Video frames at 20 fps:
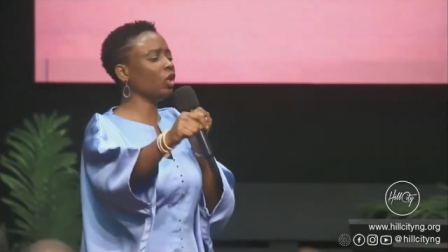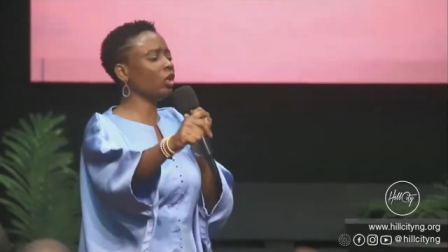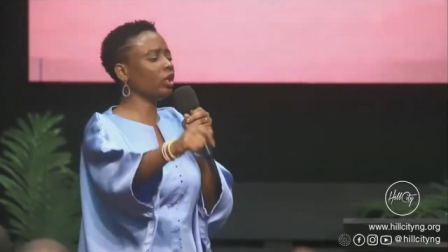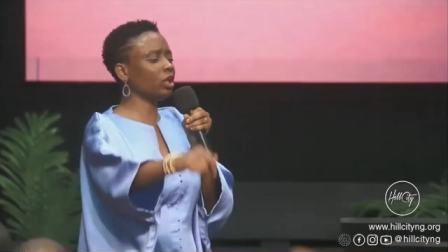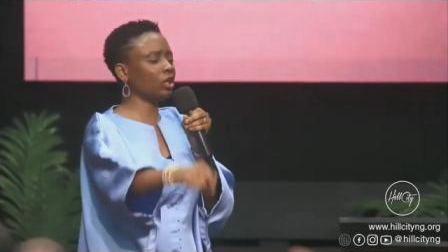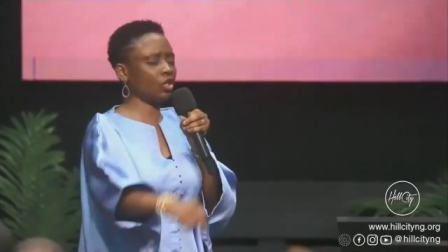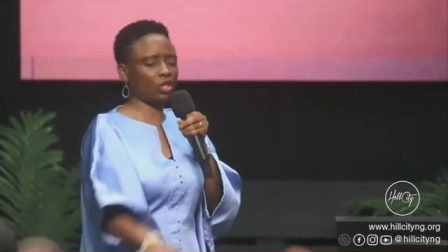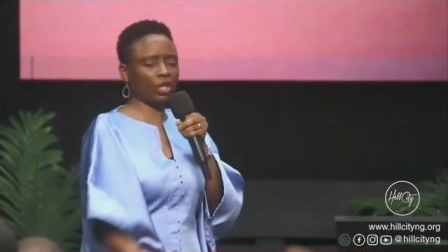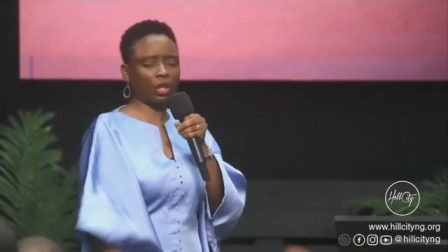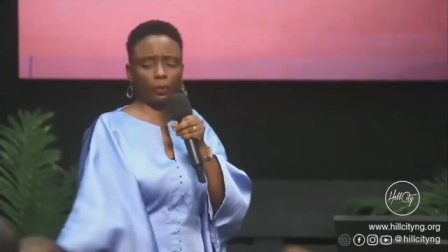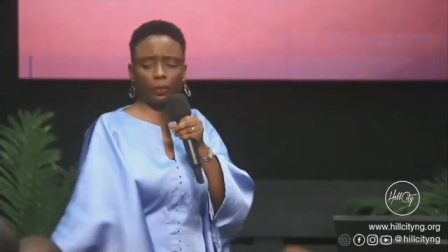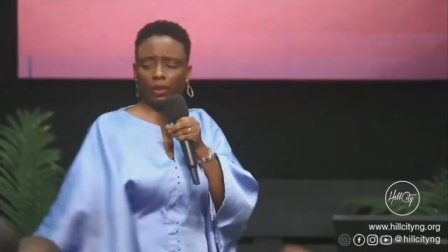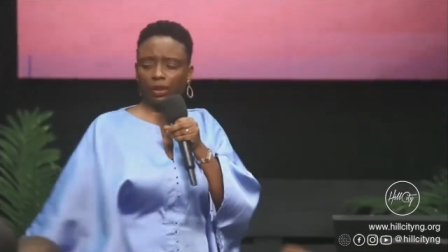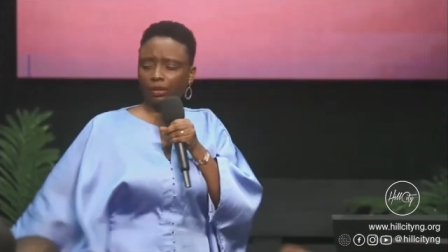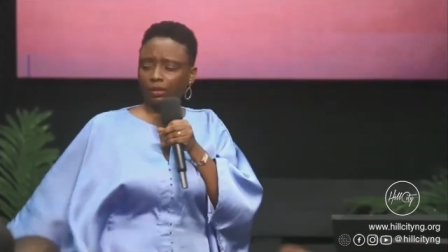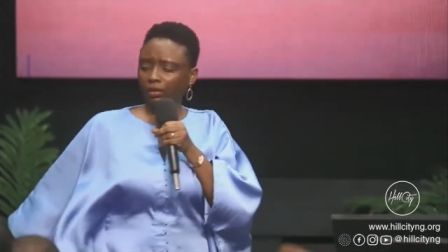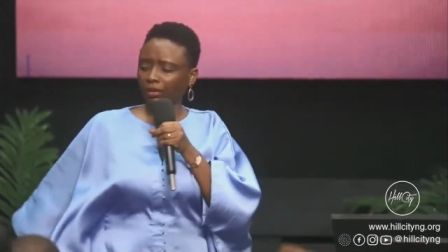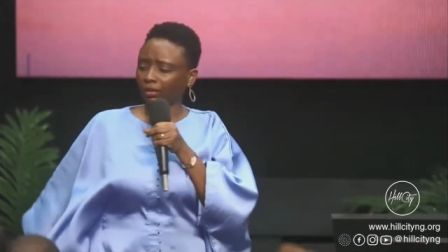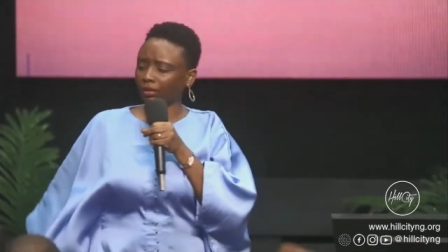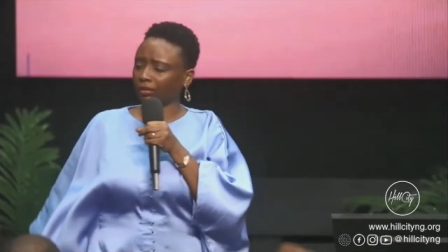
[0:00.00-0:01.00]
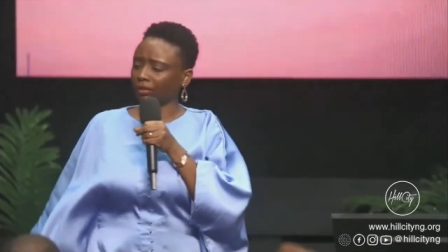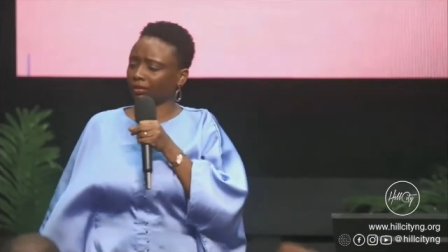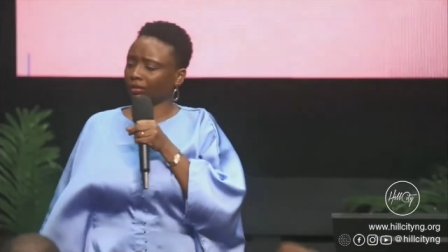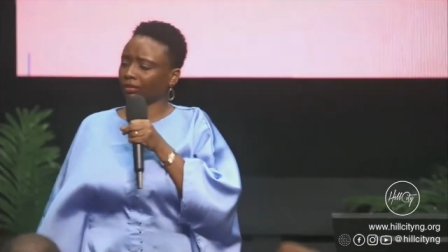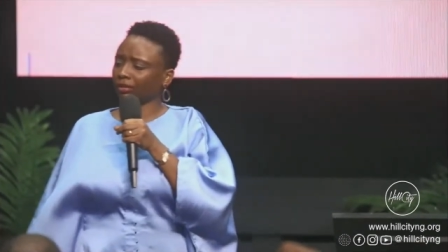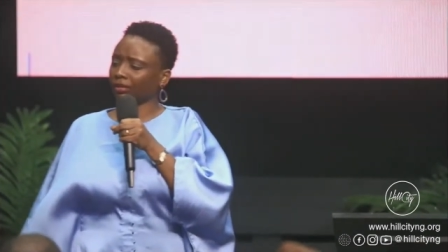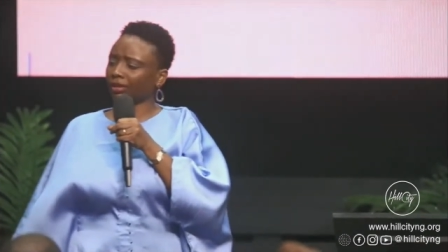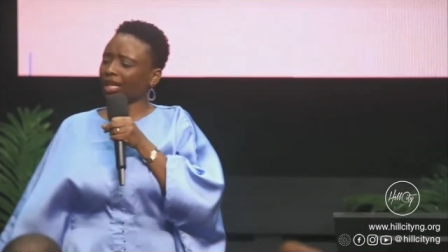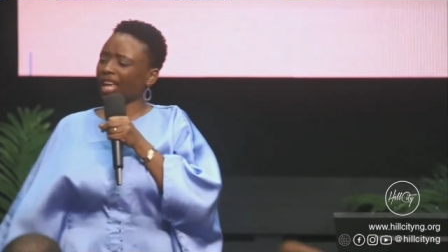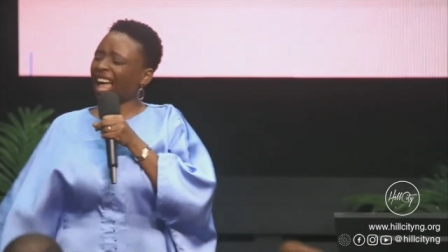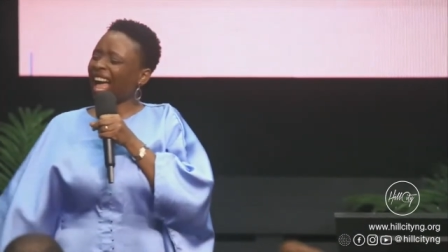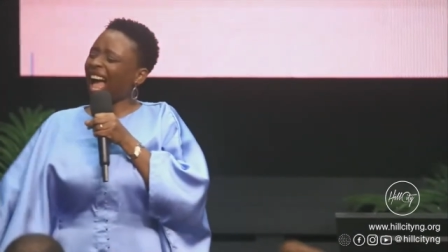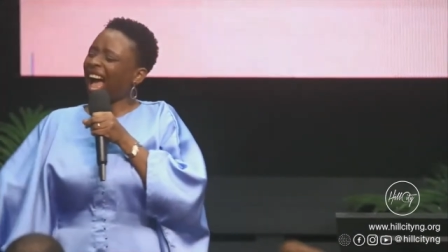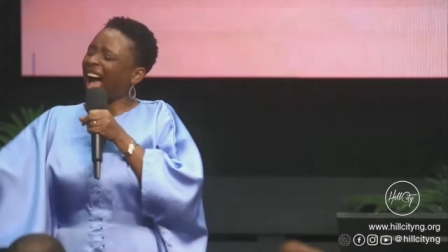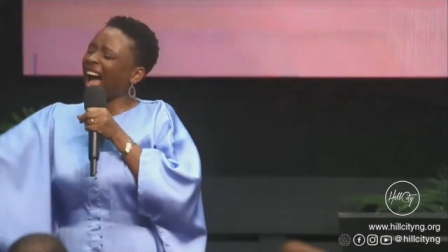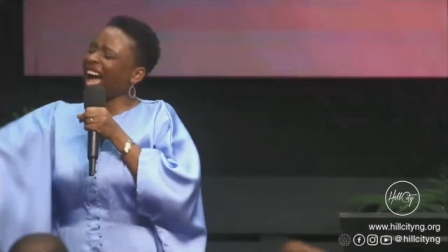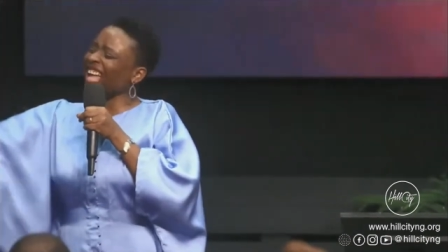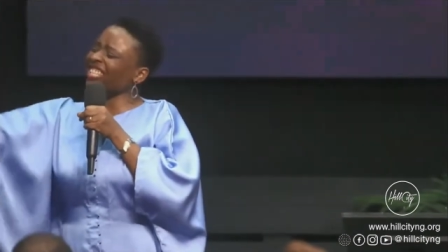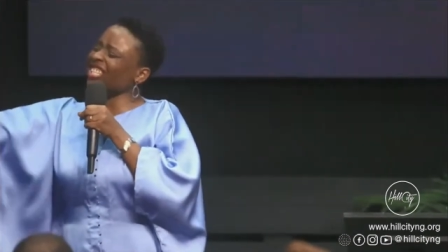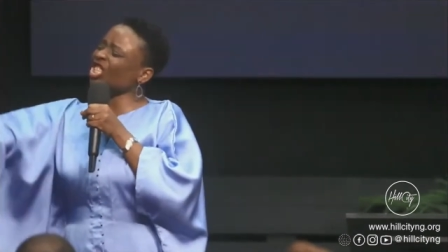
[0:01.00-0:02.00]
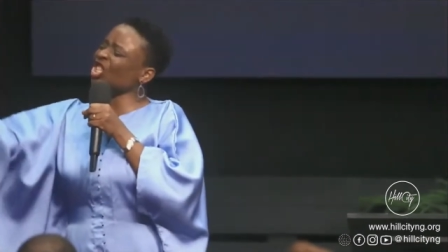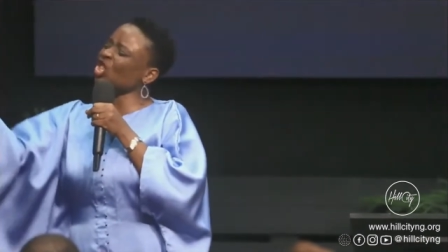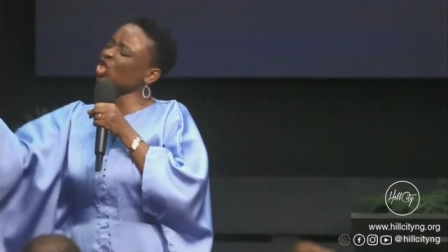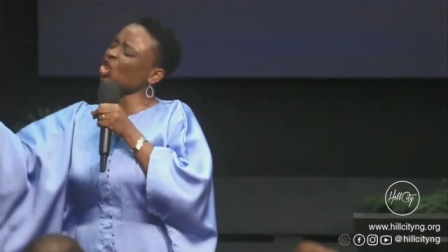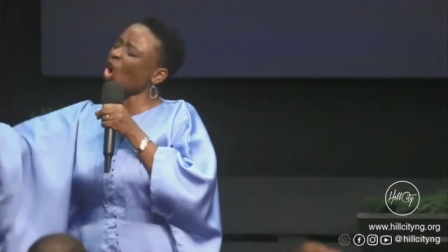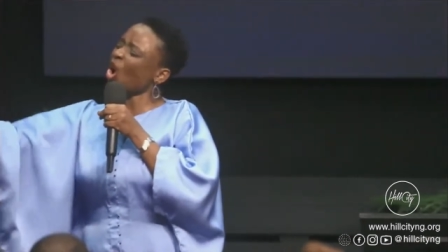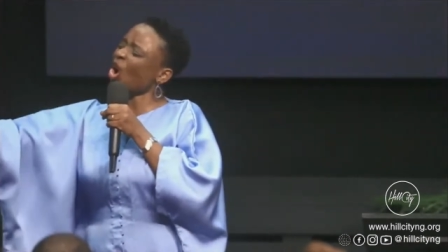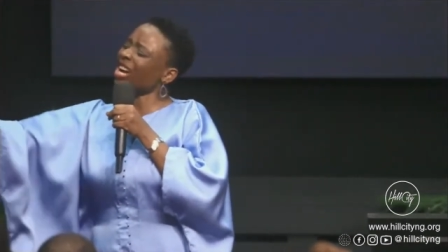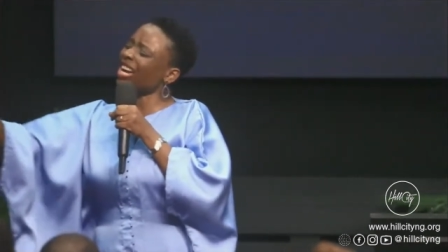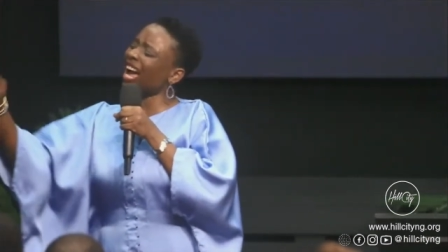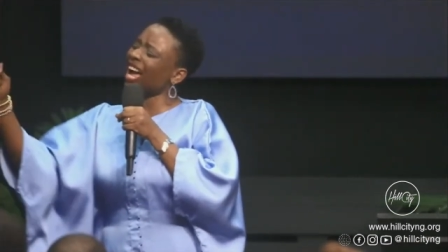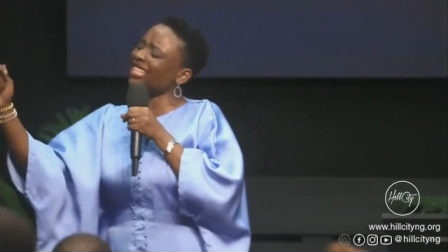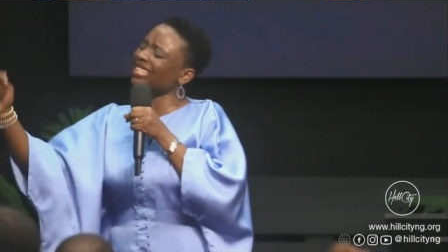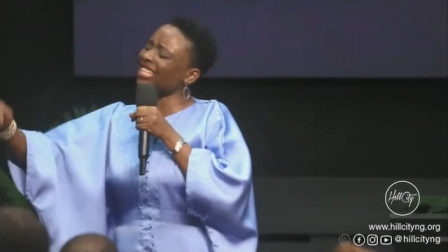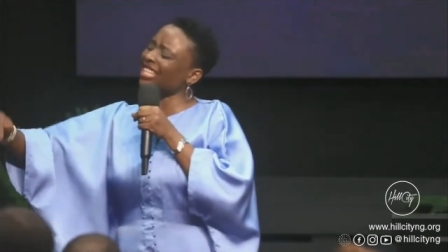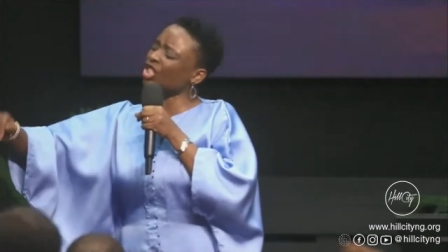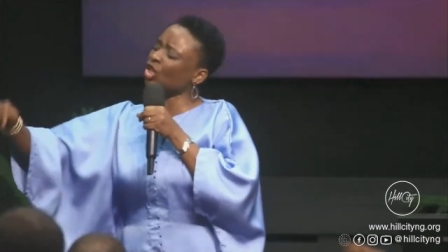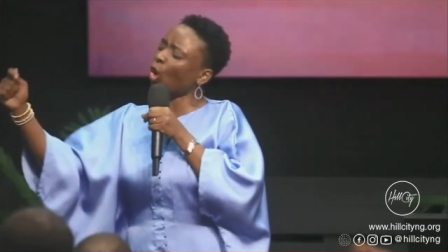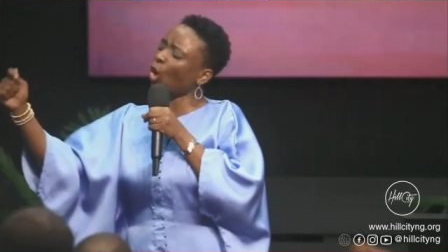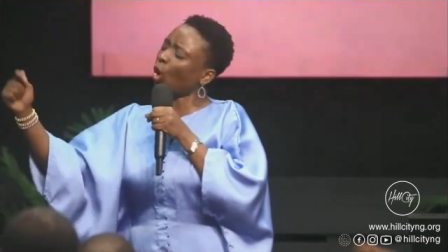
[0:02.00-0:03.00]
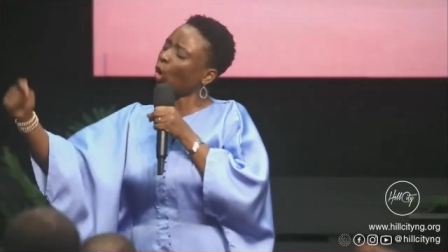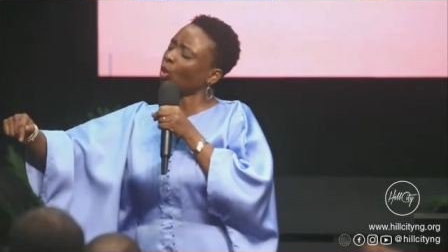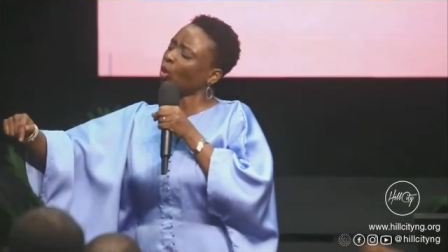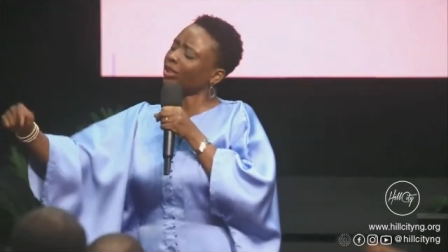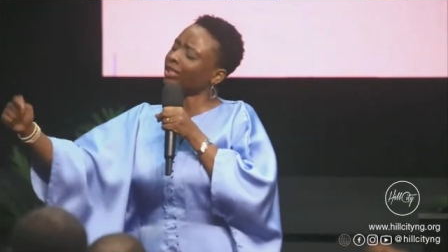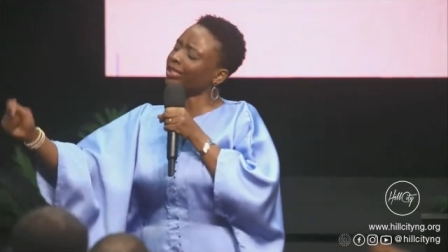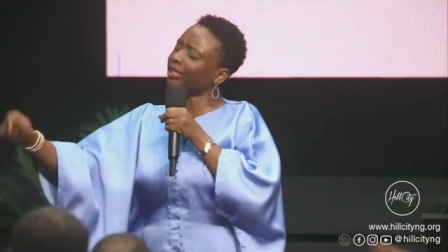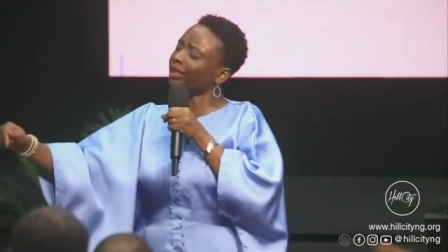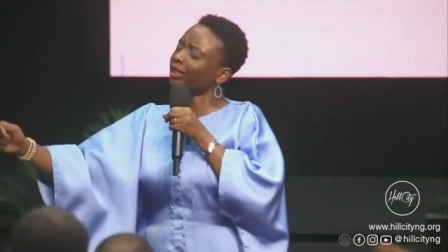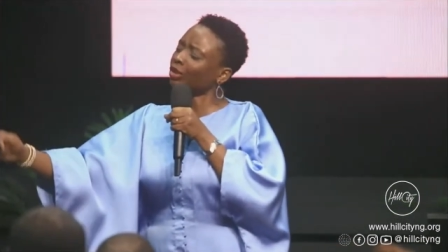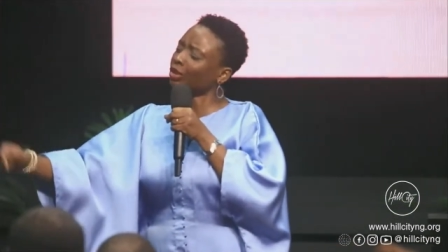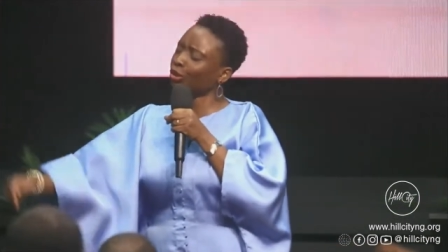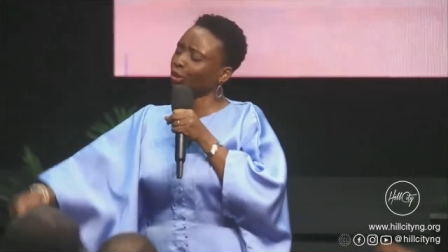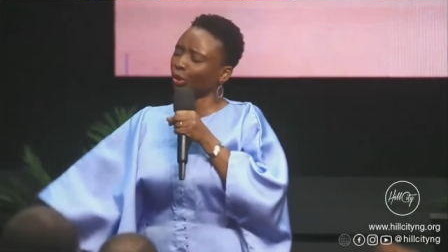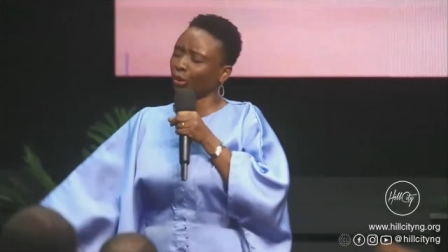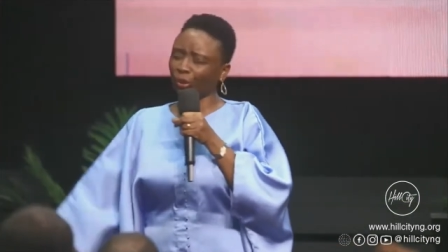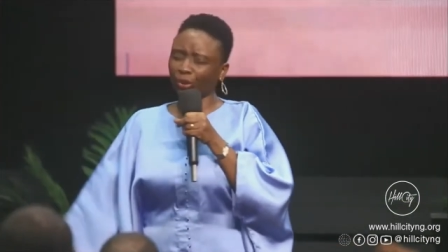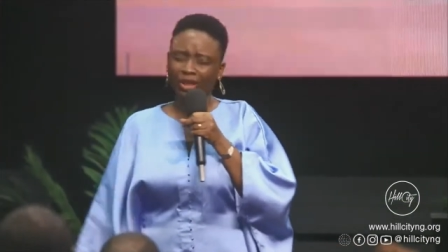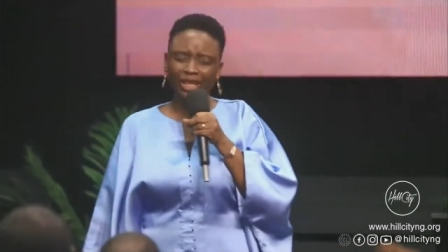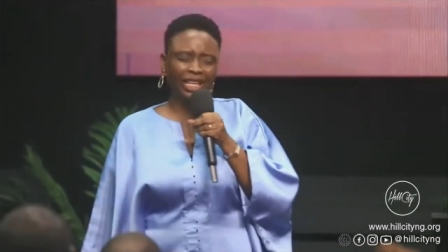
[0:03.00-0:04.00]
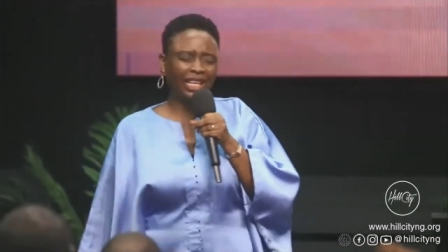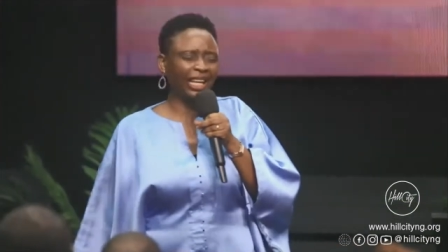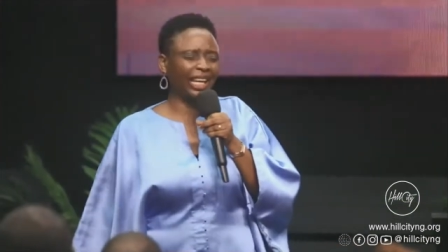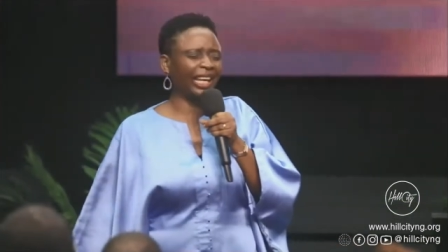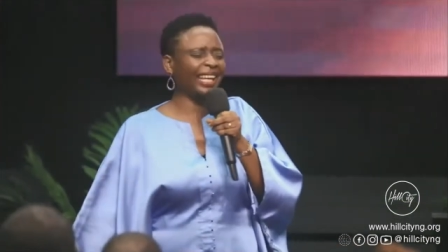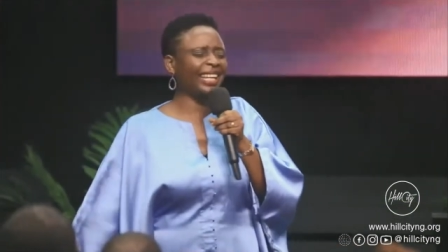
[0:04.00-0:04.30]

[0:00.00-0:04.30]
follow the shepherd. As long as he's holding you,